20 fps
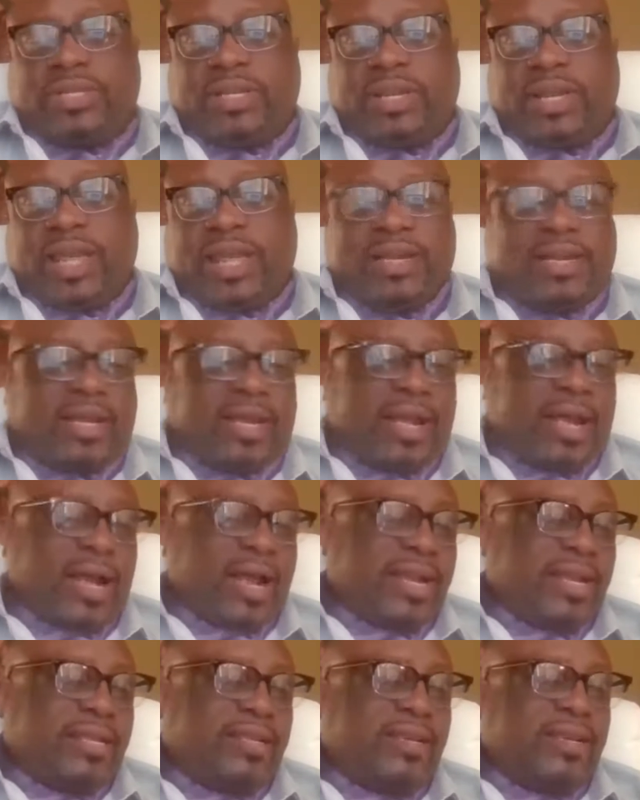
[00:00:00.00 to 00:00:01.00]
had a
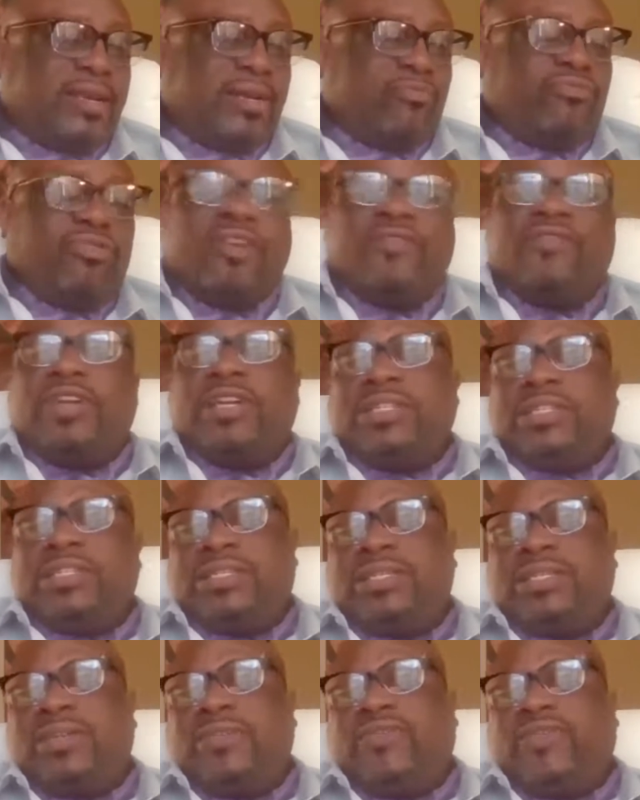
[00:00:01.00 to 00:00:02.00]
higher
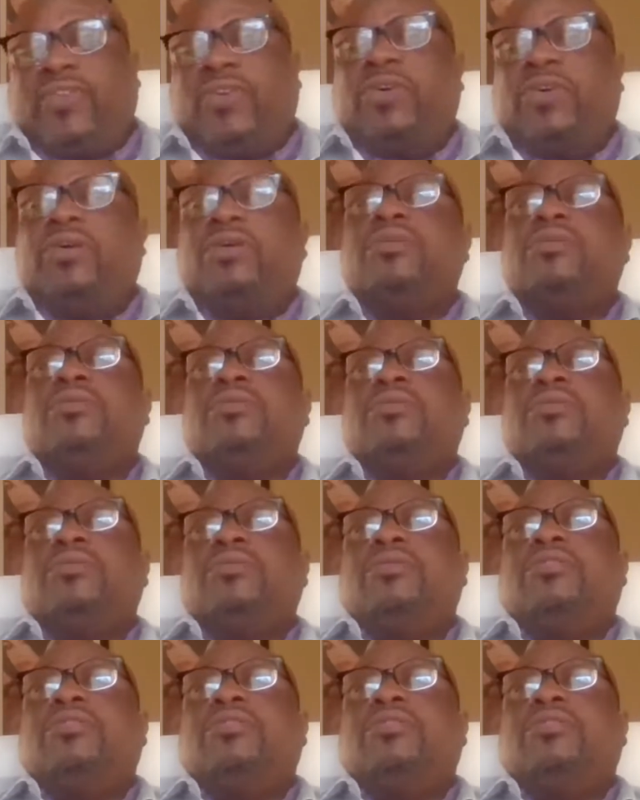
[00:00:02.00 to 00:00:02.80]
prevalence for